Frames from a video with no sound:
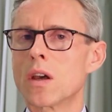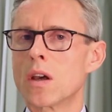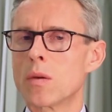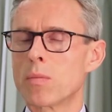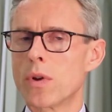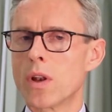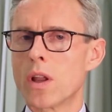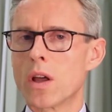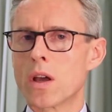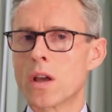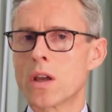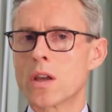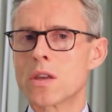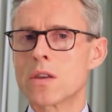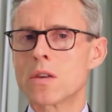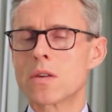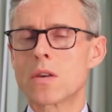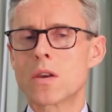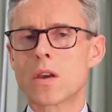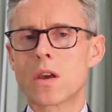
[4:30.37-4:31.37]
apply
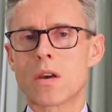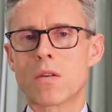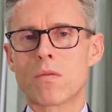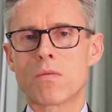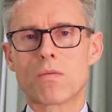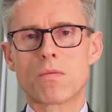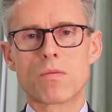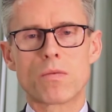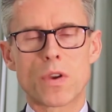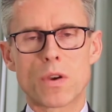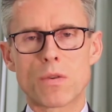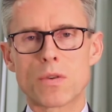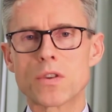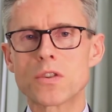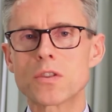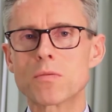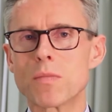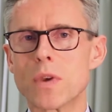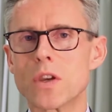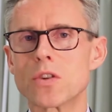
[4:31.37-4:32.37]

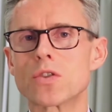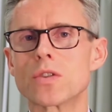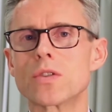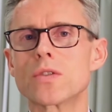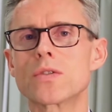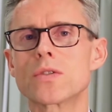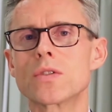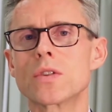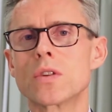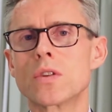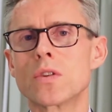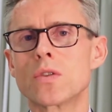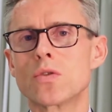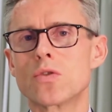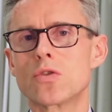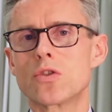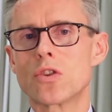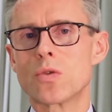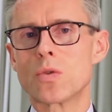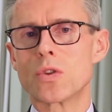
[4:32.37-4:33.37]
various measures
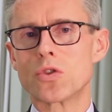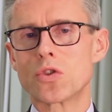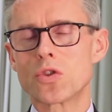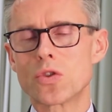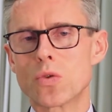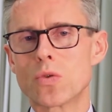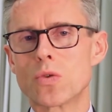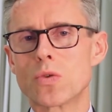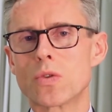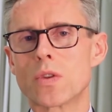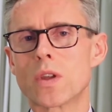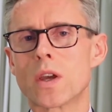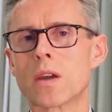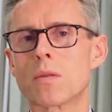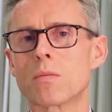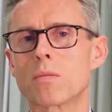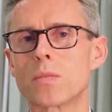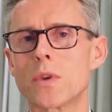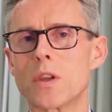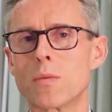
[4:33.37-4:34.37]
to ensure
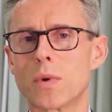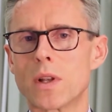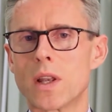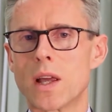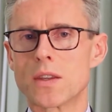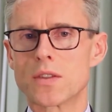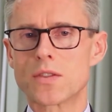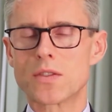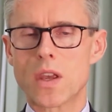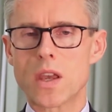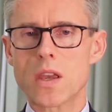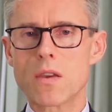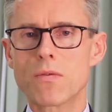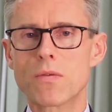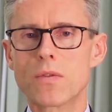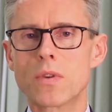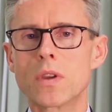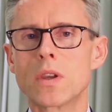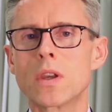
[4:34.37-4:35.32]
that people are safe